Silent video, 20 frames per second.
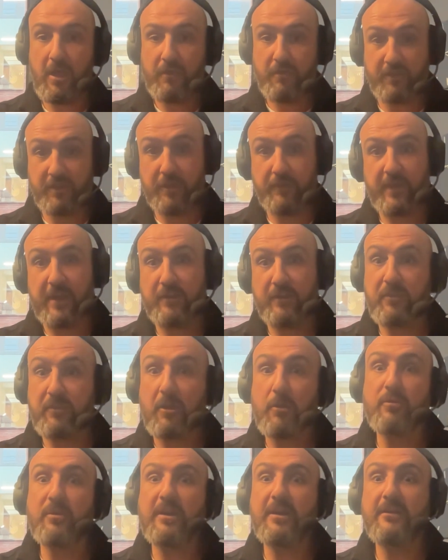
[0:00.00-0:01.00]
that you then
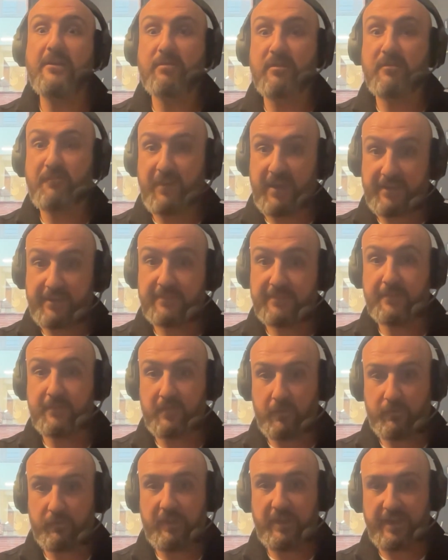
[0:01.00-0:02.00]
don't need to invest in
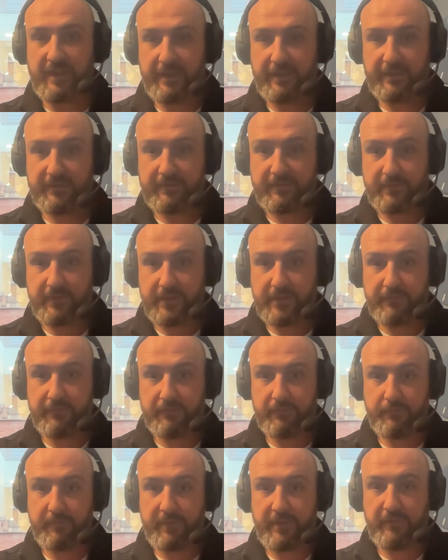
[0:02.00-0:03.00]
those clicks from
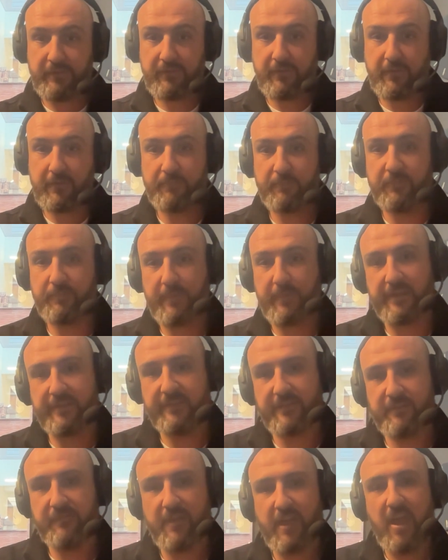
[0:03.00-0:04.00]
a paid search
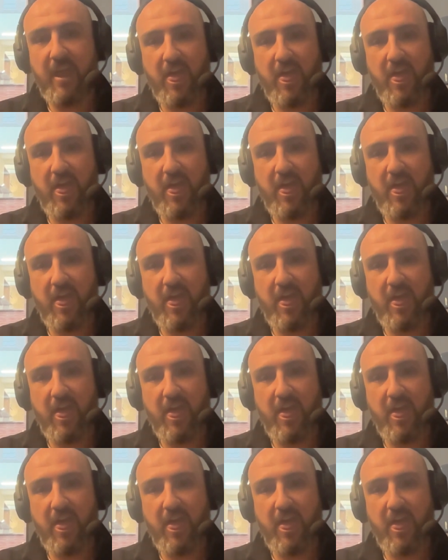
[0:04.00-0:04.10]
perspective,